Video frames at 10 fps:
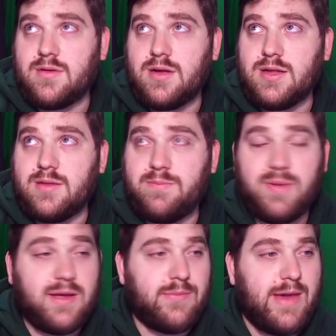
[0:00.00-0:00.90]
on the
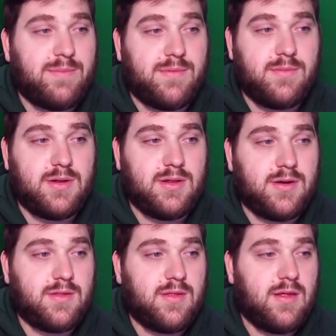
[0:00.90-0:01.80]
big map of
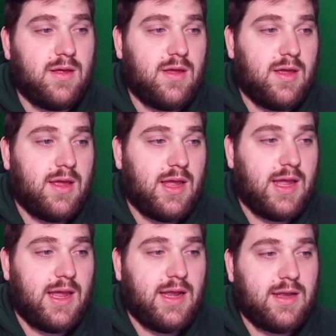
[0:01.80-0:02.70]
Middle-earth,
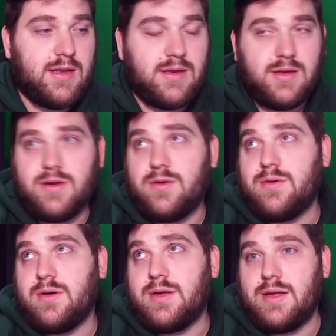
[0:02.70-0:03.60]
and, you
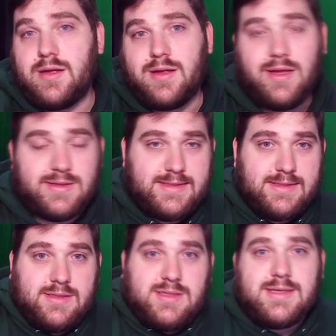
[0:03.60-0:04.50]
know,
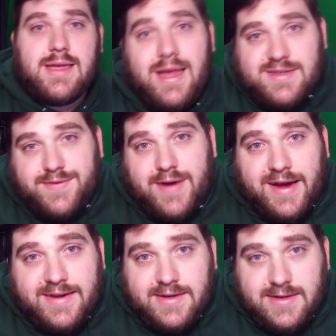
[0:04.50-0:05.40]
it's
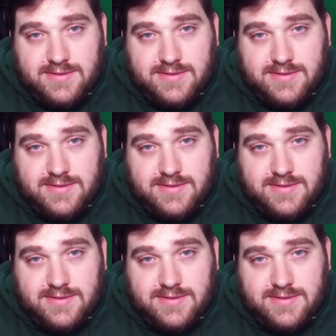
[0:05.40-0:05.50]
fine. It's